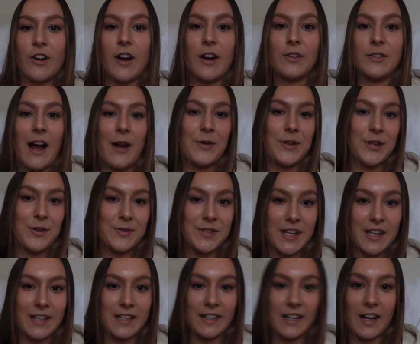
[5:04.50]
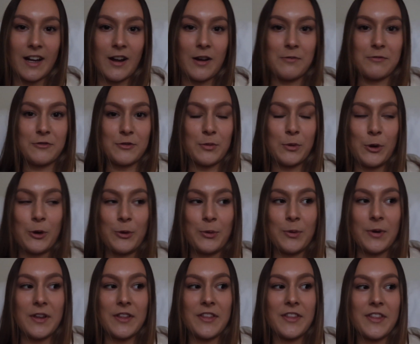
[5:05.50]
out how to use it and get comfortable
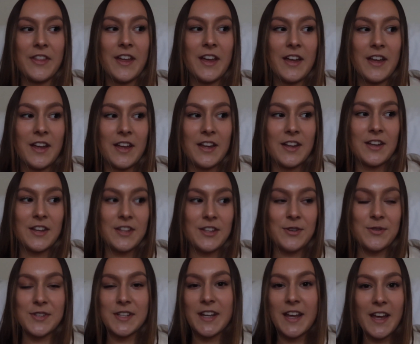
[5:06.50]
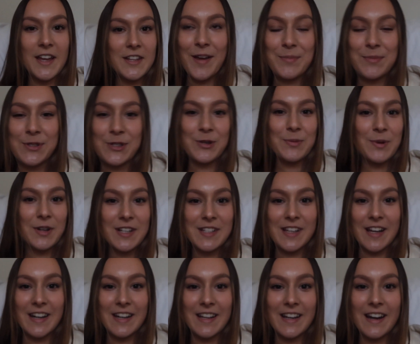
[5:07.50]
with using it. I'm super
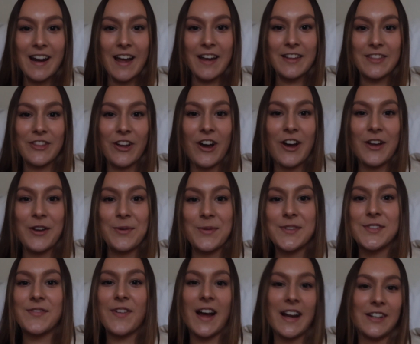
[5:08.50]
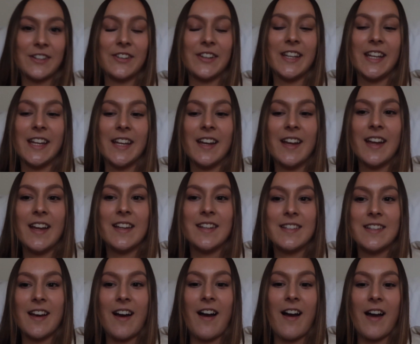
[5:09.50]
excited. I thought it was finally
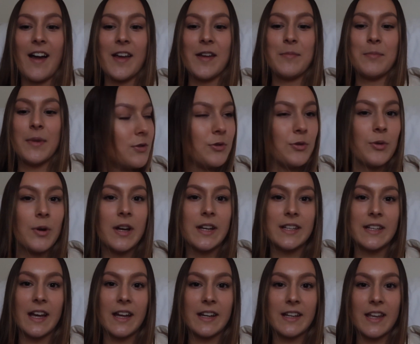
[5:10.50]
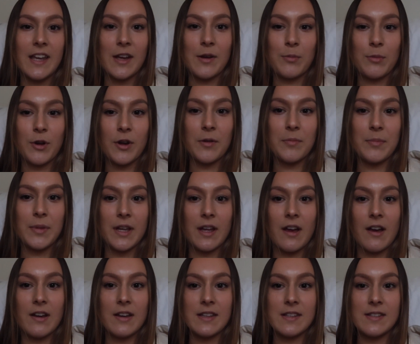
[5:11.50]
time to get a camera
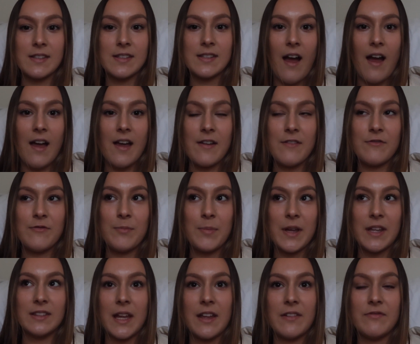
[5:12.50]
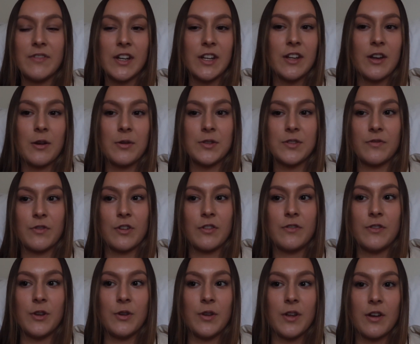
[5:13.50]
because I've been making videos for a
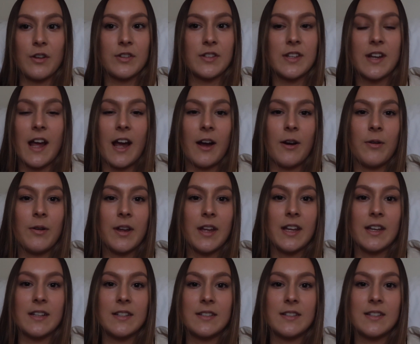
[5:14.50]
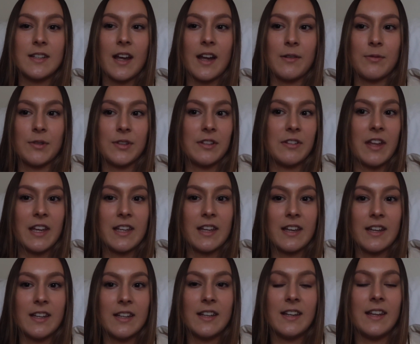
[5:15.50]
few years now, and I really like
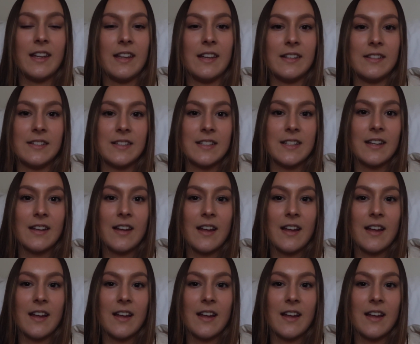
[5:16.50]
it, and